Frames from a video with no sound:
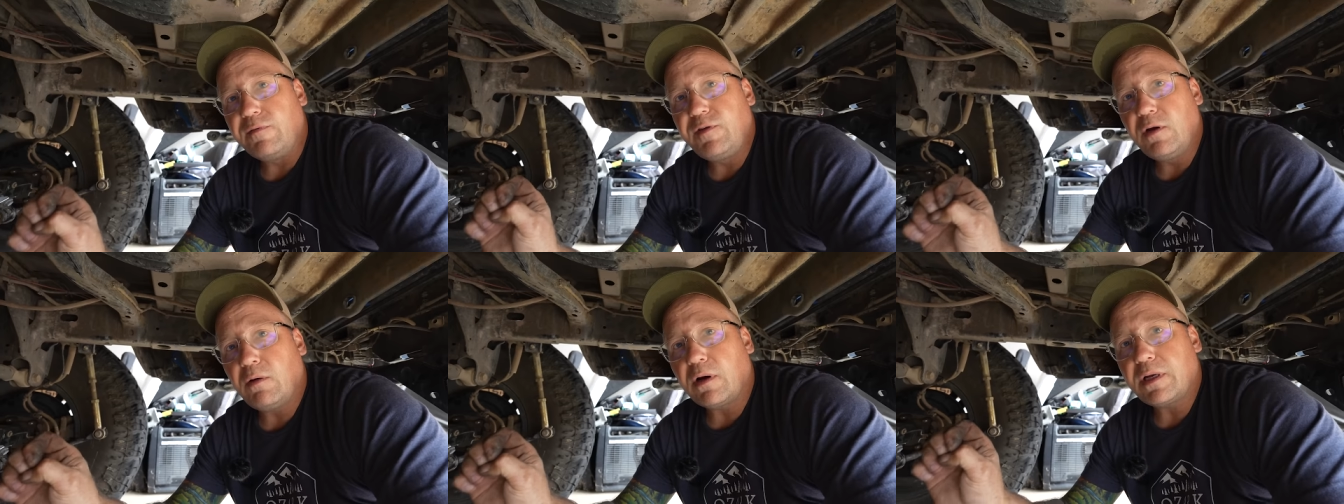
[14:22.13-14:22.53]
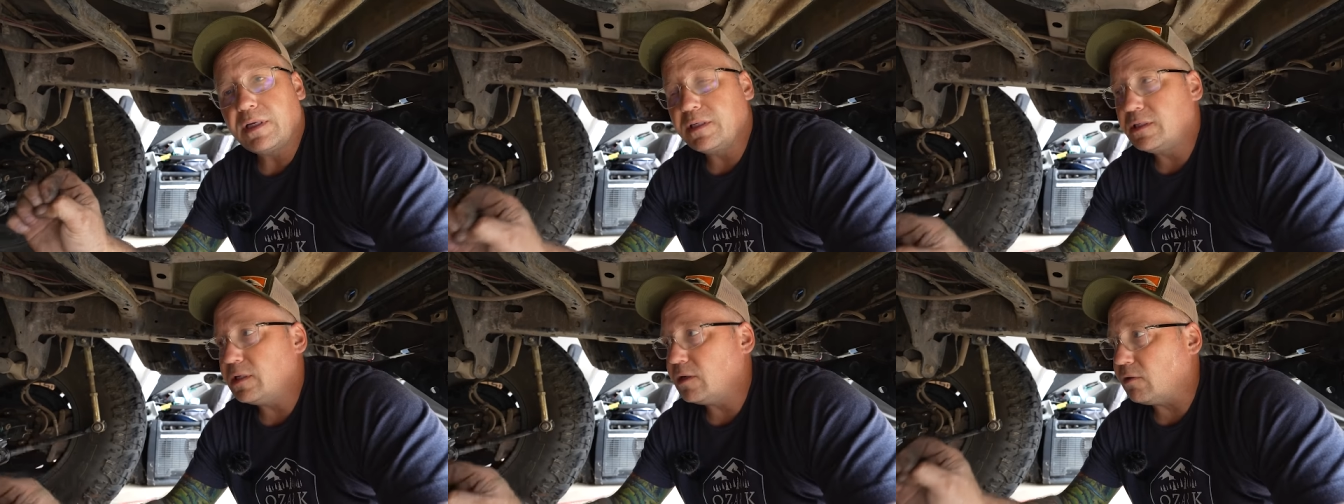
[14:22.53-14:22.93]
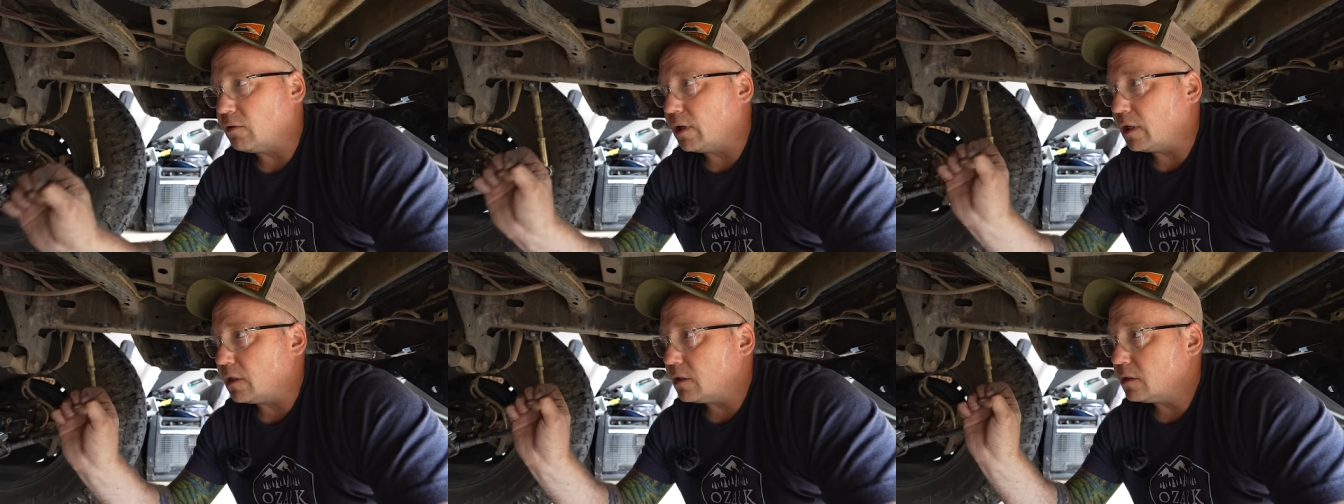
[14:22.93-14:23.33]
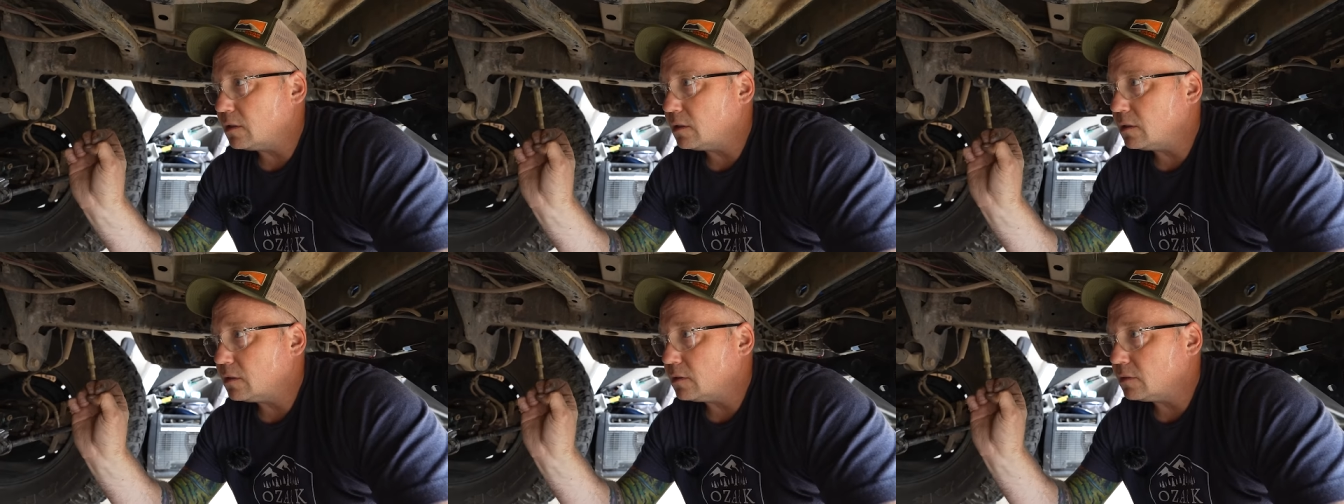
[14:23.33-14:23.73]
if you are considering
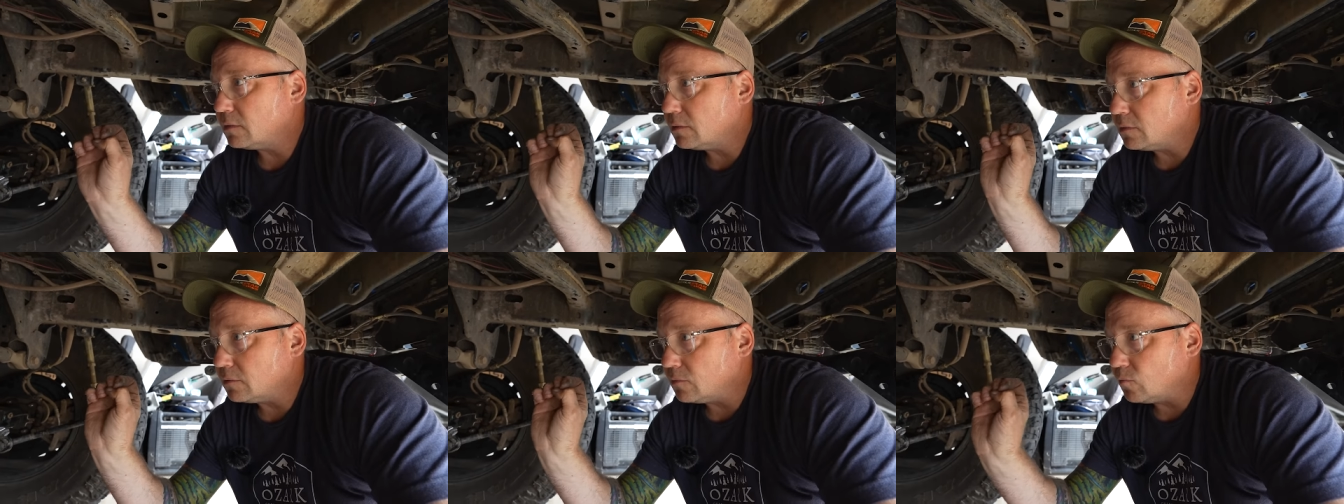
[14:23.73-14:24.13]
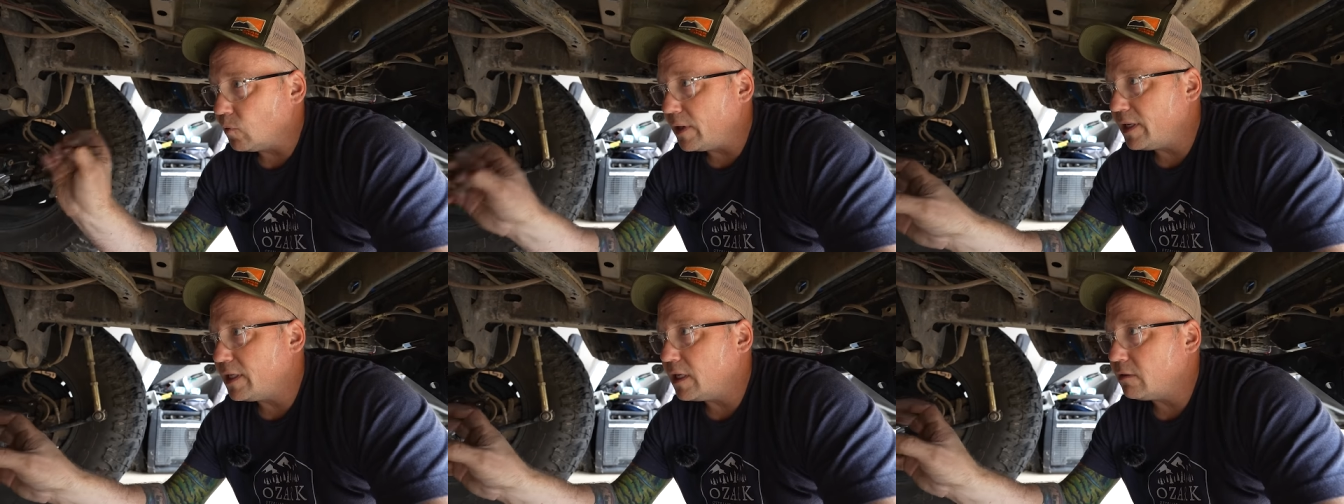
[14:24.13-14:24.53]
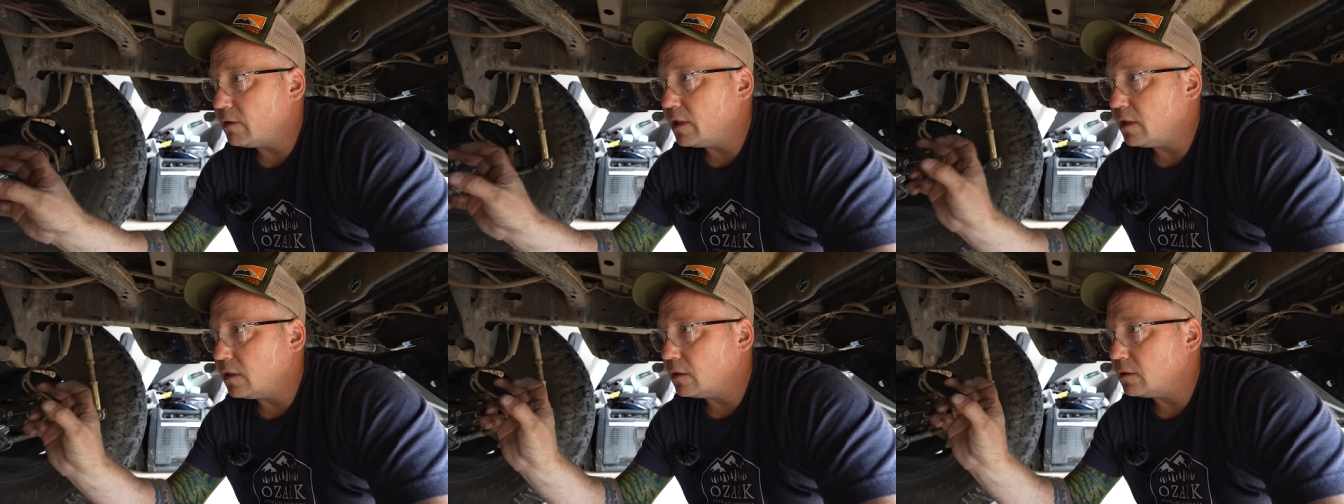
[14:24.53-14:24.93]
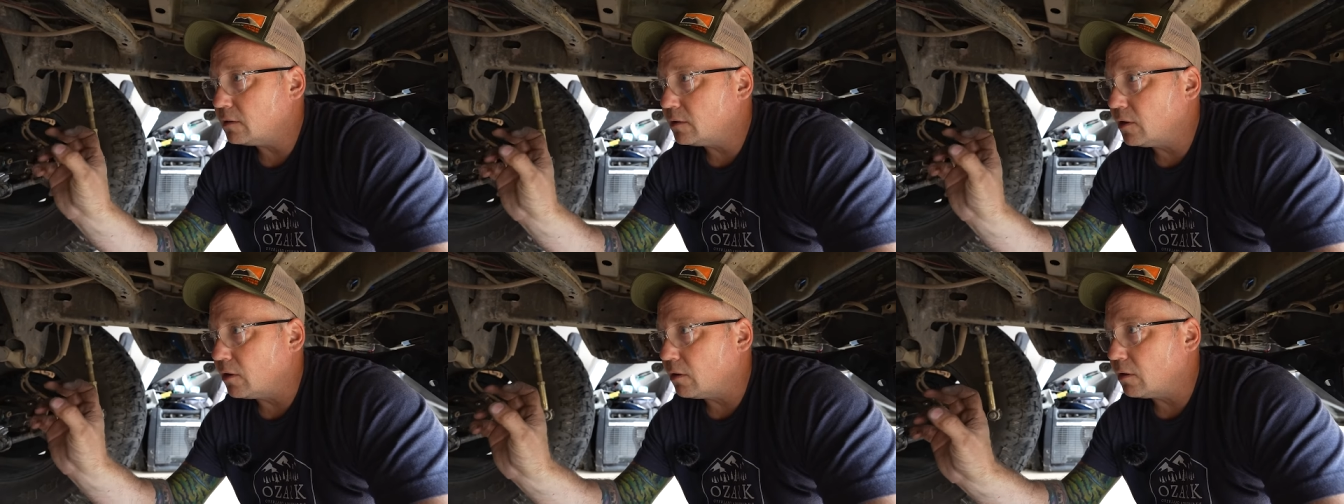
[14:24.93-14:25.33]
re-gearing
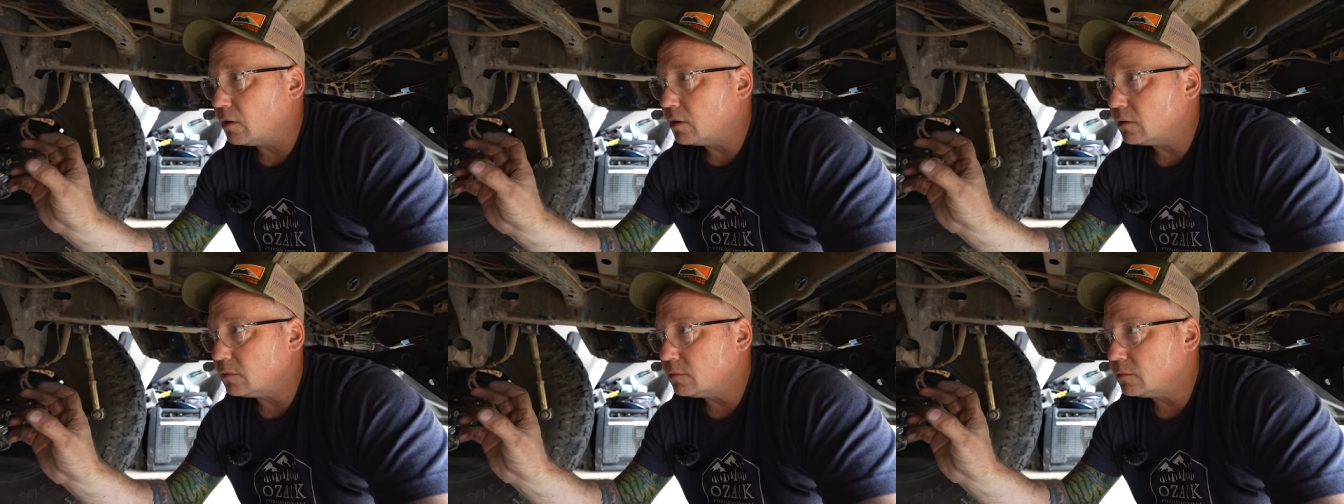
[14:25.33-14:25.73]
your